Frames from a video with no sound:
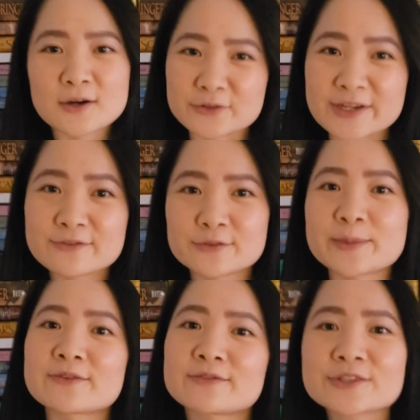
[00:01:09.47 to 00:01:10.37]
Alright, for
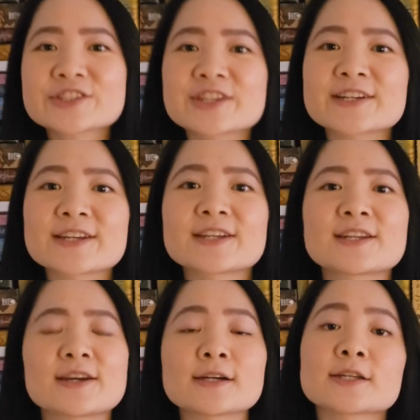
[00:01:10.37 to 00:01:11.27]
my first check-in,
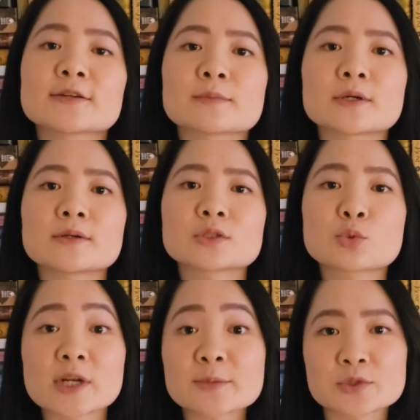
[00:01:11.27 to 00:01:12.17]
I am
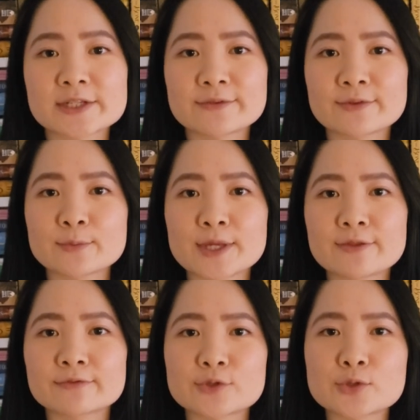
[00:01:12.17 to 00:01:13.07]
20% of the way
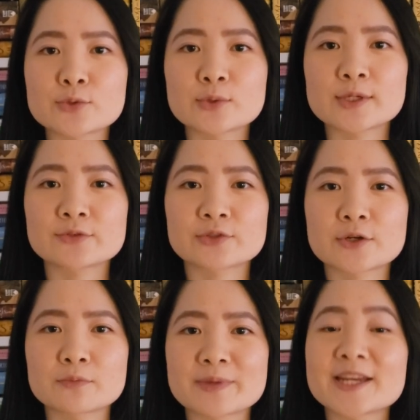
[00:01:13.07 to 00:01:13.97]
through and
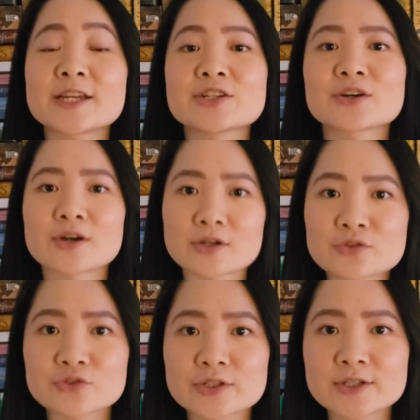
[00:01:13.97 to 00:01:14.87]
around page
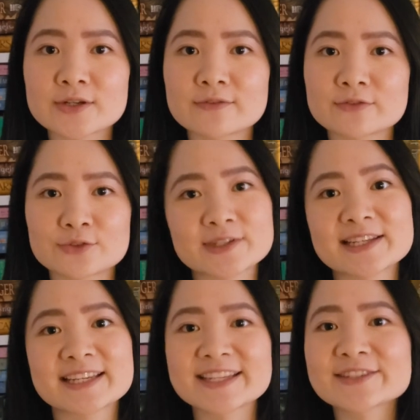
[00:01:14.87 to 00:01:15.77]
100 of Crooked
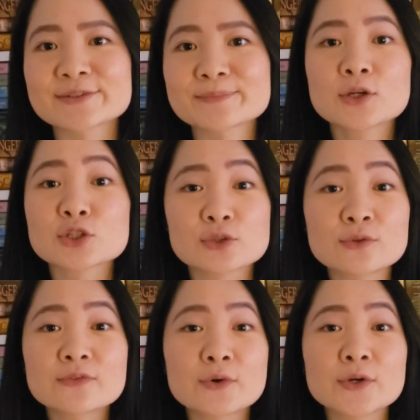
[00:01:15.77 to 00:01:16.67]
Kingdom. So
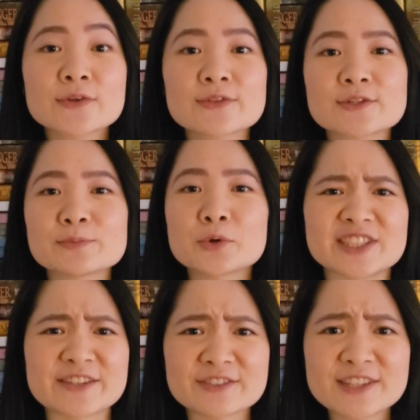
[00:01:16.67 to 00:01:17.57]
far, this book
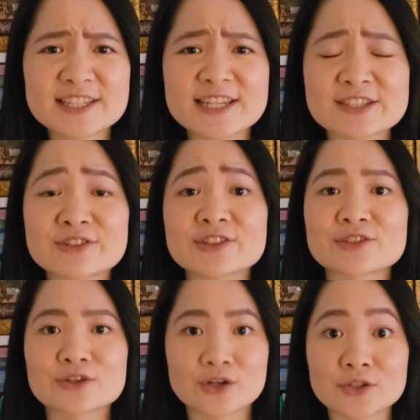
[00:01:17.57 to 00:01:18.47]
definitely takes on a
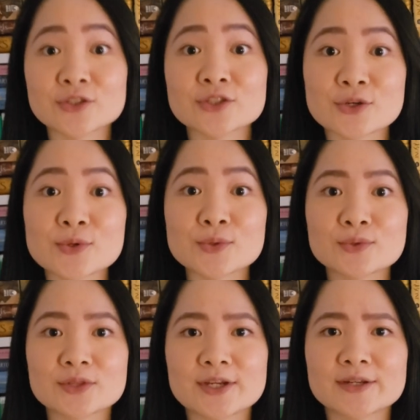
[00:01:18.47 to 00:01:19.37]
darker
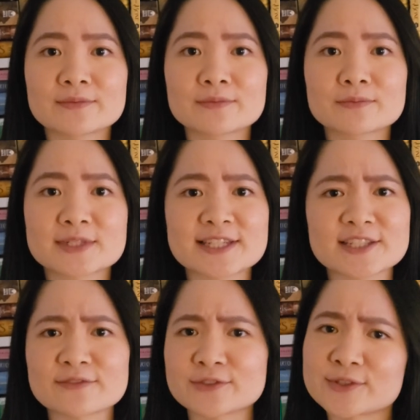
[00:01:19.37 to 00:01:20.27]
tone than Six
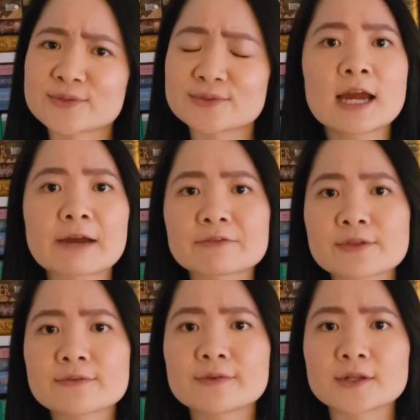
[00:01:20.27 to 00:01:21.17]
of Crows. After
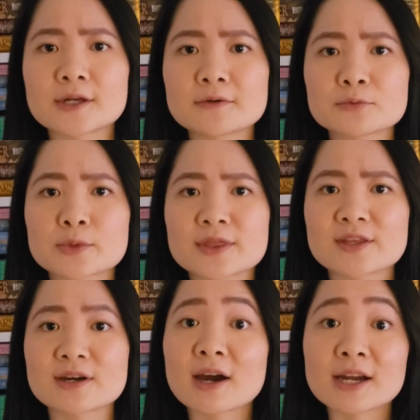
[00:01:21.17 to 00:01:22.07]
the fallout with
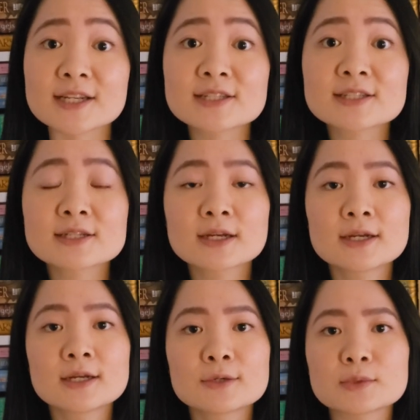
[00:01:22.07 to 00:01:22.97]
the heist,
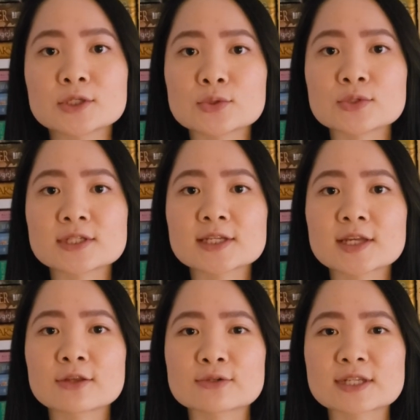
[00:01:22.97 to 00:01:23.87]
we do see
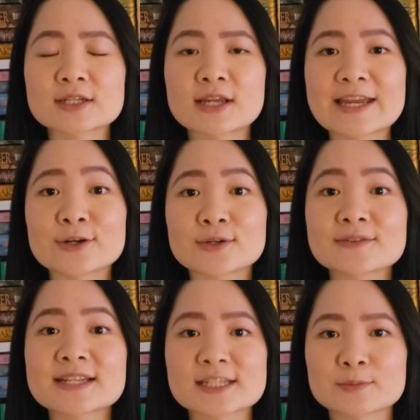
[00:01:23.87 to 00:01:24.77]
there's an air
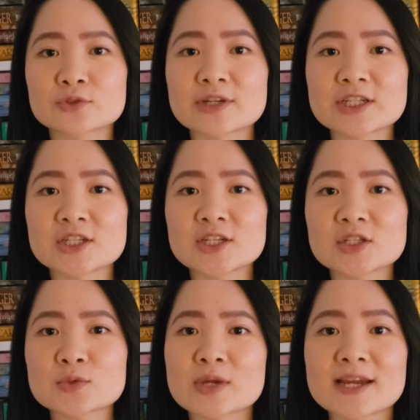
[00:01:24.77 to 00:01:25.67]
of desperation
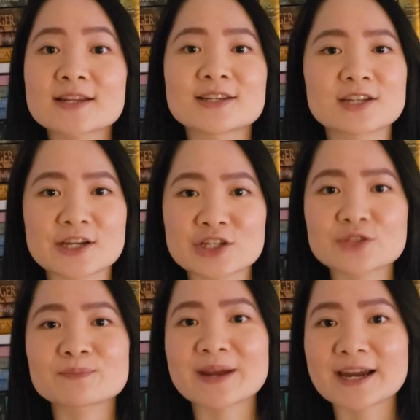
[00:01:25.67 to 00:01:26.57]
to get an
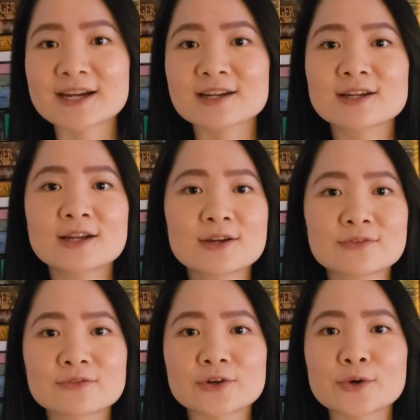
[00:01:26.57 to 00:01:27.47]
edge back
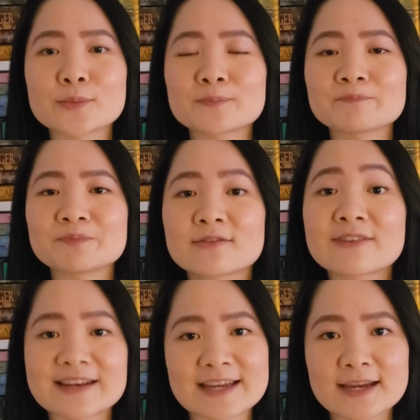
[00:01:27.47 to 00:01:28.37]
from
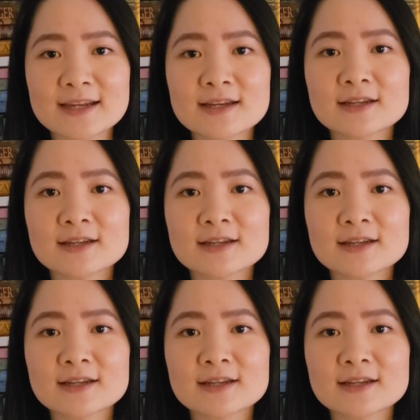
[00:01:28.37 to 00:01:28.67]
Van Eck.